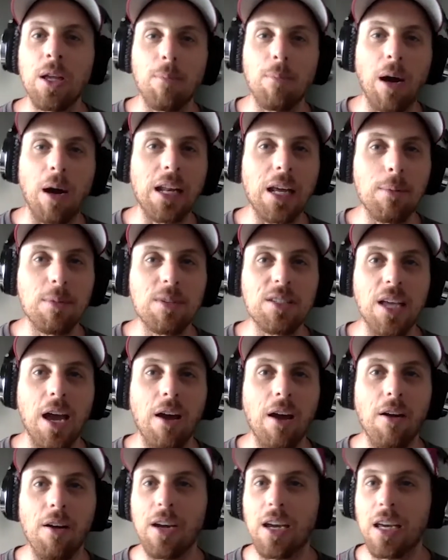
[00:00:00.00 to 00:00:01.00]
My name is
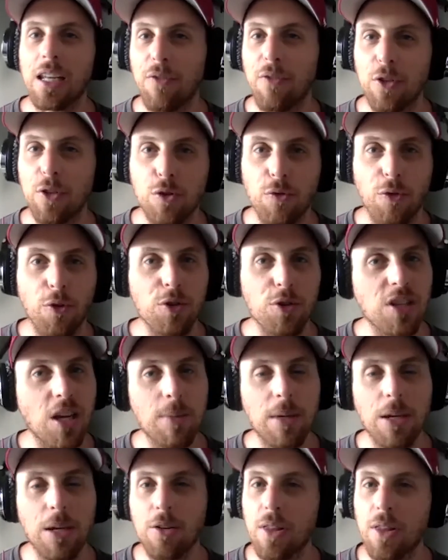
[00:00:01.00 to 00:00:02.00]
Eric, and if it's your first
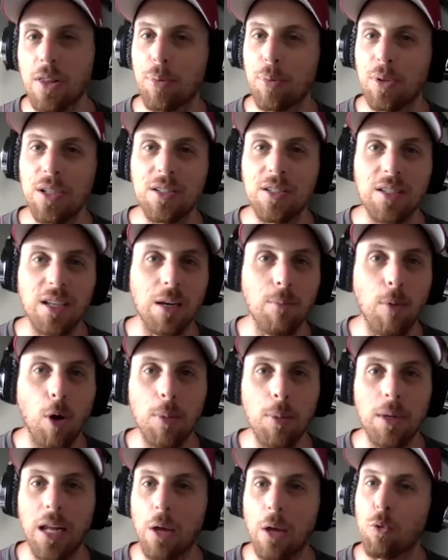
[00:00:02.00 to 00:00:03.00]
time here, then please take a
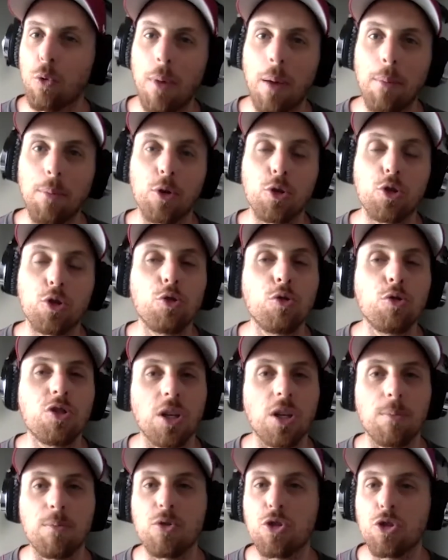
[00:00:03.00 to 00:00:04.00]
moment and remember to
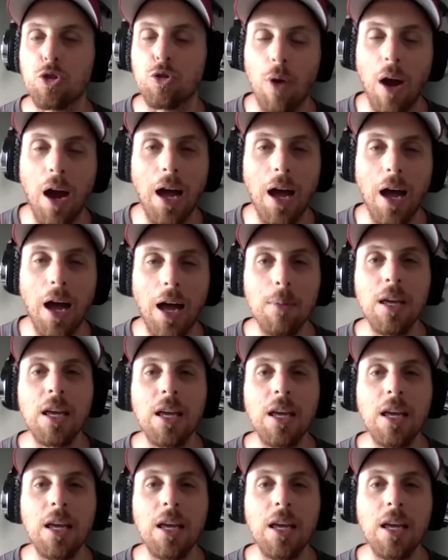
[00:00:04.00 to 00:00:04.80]
subscribe.